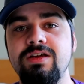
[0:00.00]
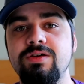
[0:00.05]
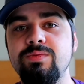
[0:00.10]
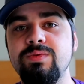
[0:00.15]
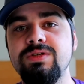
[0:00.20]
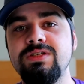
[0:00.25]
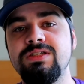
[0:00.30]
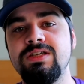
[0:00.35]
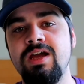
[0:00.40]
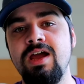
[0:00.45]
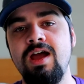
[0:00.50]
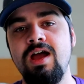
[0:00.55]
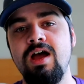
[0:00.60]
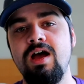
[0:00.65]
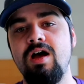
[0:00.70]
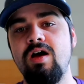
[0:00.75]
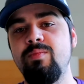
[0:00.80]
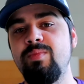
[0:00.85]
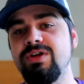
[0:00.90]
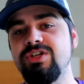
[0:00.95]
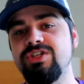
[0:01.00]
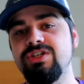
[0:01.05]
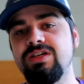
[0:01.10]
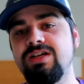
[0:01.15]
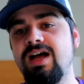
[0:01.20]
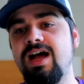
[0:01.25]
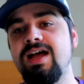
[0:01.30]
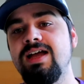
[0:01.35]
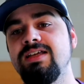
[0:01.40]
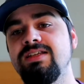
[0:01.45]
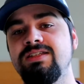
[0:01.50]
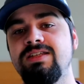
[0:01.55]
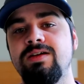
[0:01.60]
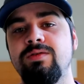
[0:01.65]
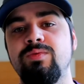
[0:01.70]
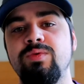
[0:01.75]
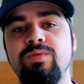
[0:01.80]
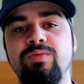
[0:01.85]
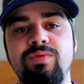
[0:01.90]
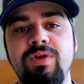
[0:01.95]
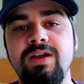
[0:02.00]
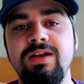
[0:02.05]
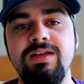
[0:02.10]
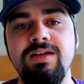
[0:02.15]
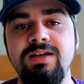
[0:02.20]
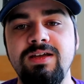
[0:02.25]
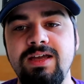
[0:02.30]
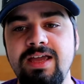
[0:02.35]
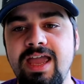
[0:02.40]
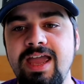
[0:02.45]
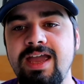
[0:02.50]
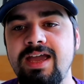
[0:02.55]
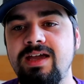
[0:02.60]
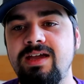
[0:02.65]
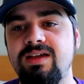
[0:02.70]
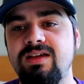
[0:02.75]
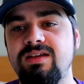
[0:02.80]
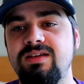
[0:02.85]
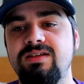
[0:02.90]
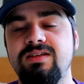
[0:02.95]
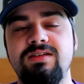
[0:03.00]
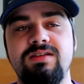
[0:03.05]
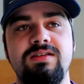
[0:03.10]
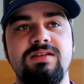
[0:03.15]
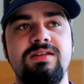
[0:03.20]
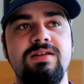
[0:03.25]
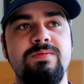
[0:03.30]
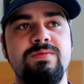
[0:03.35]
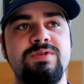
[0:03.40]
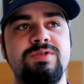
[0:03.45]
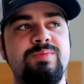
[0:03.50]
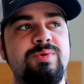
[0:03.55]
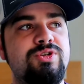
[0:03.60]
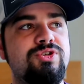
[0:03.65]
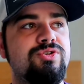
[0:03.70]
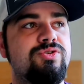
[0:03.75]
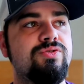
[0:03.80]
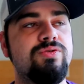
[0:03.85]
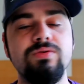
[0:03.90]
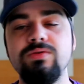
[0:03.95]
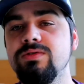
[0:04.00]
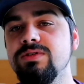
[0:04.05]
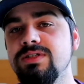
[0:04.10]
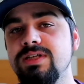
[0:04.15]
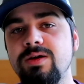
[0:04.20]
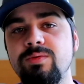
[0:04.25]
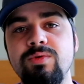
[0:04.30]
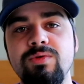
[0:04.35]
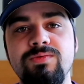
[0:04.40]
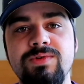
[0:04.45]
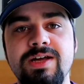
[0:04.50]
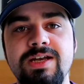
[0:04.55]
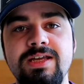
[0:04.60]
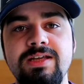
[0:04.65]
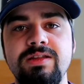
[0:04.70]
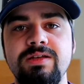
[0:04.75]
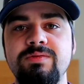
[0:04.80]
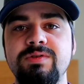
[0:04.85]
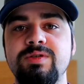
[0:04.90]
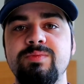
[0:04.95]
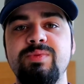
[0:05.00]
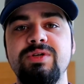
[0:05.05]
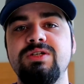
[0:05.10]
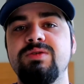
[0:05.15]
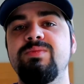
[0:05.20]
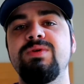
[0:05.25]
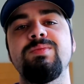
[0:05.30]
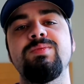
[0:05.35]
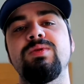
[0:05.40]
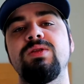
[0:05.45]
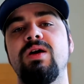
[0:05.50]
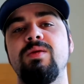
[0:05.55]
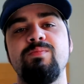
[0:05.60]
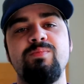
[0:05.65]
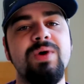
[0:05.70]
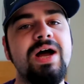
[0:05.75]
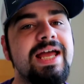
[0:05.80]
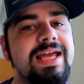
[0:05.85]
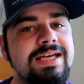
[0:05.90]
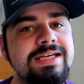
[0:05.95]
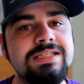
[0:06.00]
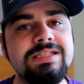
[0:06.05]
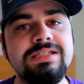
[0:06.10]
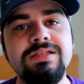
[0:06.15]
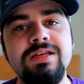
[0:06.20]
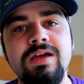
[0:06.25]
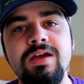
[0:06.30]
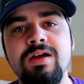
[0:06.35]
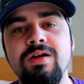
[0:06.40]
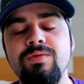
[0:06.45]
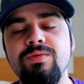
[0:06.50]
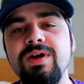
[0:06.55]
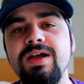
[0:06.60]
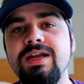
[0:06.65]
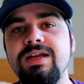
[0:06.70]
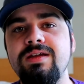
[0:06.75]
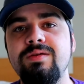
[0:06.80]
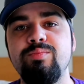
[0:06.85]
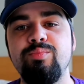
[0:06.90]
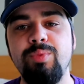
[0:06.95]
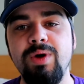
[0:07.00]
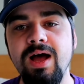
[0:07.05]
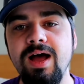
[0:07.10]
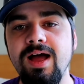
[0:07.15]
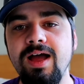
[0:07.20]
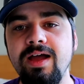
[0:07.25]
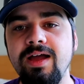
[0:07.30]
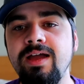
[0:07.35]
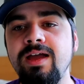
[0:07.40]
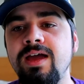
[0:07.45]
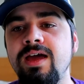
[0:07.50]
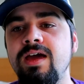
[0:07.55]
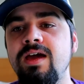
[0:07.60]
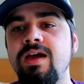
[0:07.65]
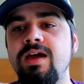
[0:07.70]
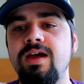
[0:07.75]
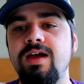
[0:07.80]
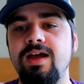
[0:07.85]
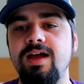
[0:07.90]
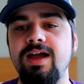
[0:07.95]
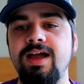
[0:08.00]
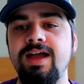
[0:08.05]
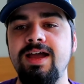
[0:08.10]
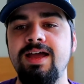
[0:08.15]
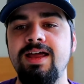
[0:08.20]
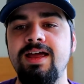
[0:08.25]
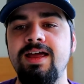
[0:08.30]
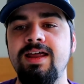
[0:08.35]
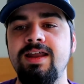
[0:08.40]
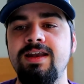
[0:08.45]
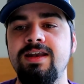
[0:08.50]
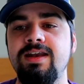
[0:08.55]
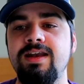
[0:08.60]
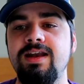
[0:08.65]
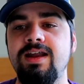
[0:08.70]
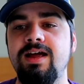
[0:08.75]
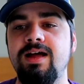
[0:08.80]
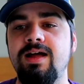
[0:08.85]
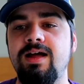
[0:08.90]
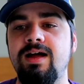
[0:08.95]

There was a bunch of guys that were running, and there was a bunch of girls that were running, there was a bunch of people on bikes riding by, and